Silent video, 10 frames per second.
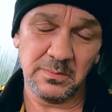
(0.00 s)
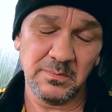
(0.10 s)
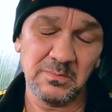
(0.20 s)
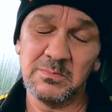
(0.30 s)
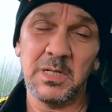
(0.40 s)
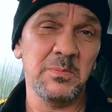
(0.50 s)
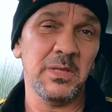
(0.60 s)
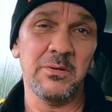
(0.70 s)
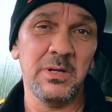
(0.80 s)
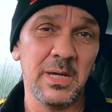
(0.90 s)
Maybe
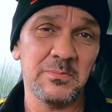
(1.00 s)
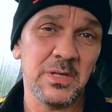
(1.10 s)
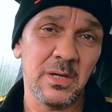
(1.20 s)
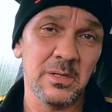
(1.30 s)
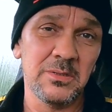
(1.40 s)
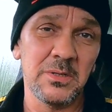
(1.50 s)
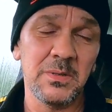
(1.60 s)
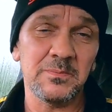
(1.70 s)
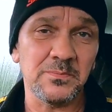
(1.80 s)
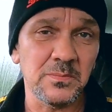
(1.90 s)
they're inept, they can't
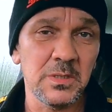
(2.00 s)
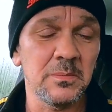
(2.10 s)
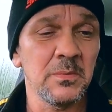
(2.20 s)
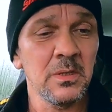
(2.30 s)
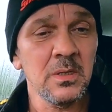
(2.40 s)
do it. Yeah.